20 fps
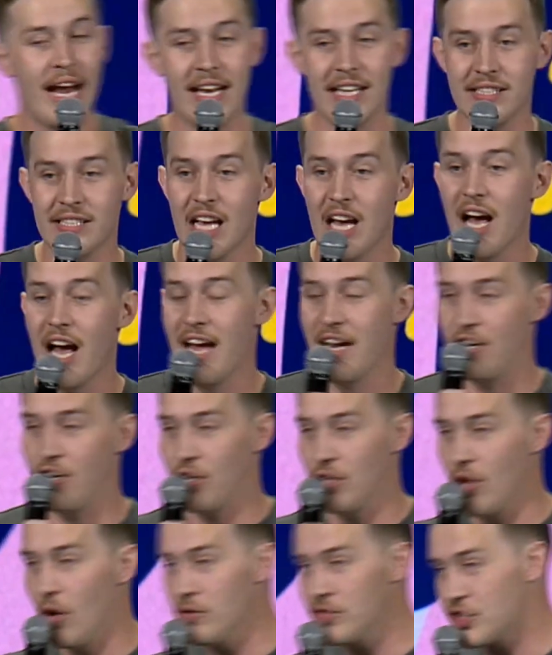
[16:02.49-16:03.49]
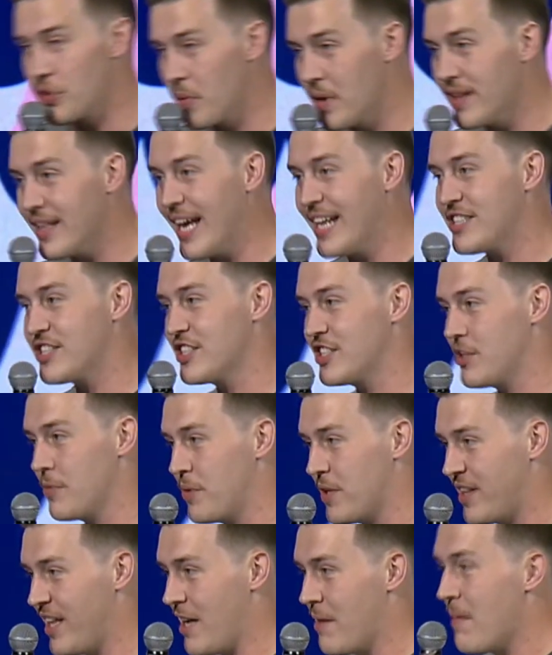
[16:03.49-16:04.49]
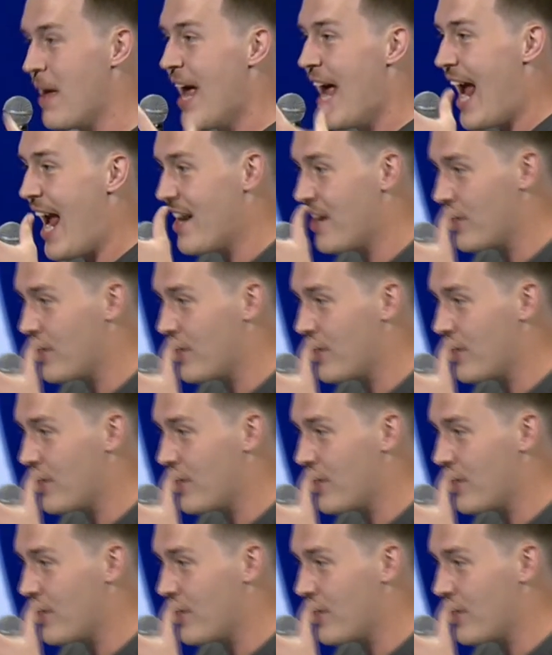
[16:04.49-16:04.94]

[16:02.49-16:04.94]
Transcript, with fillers: us a closer relationship with Him and a